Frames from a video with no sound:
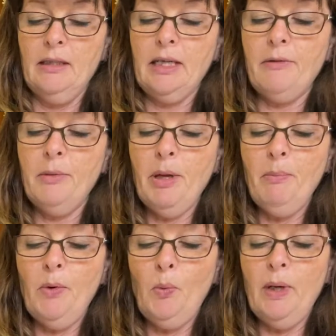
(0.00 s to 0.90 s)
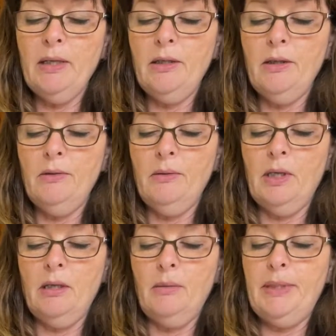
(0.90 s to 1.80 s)
Now remember, when you
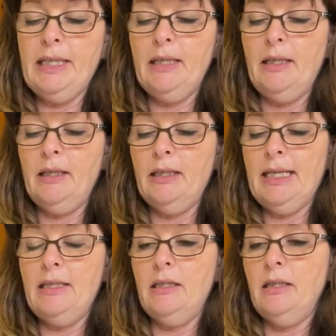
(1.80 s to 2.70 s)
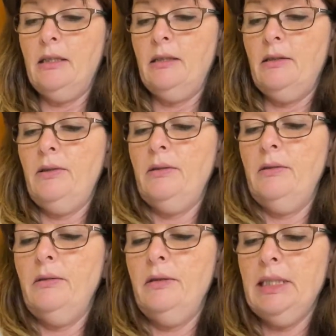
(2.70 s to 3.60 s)
are beginning and ending
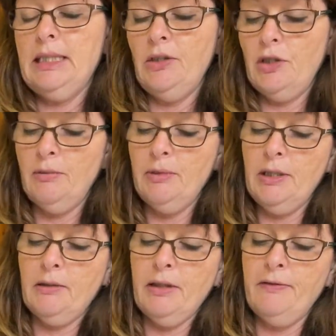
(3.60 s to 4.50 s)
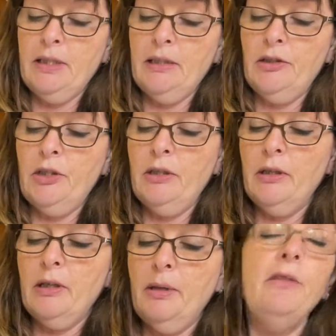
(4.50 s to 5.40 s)
your stitching with your Kraft Tex, you can
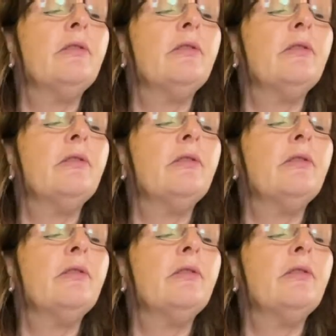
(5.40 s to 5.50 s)
go over